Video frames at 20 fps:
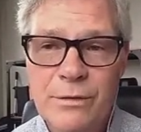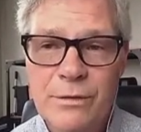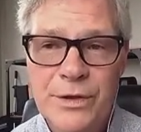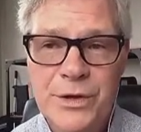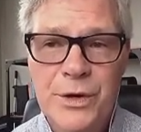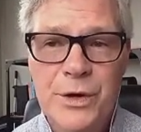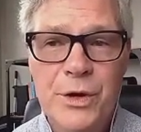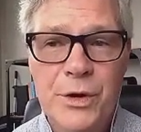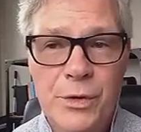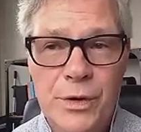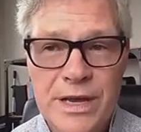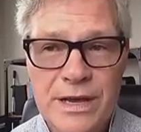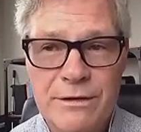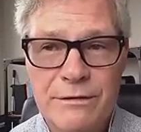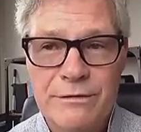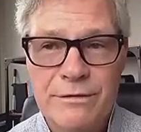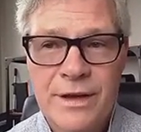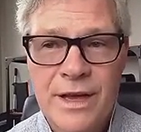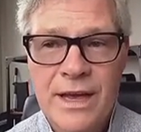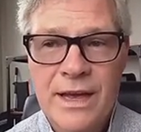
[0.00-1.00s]
with your
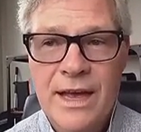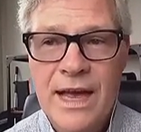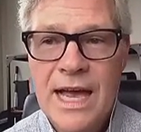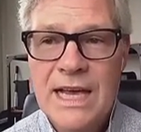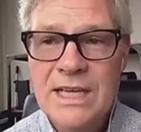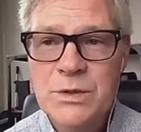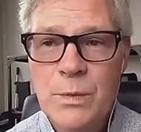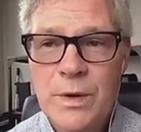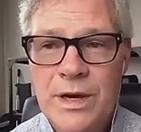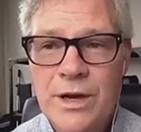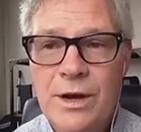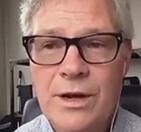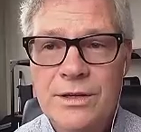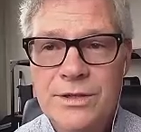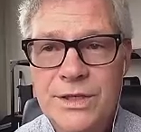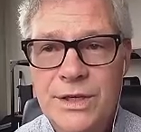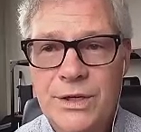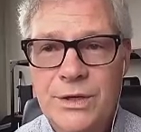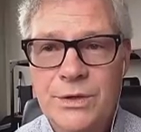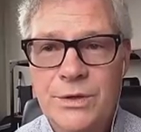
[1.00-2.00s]
grief, as we all
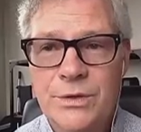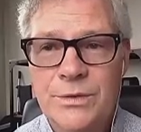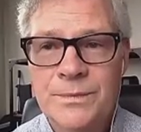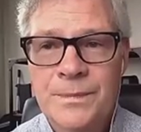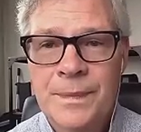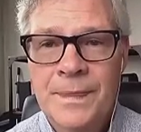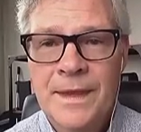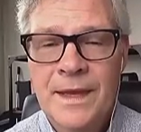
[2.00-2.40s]
do,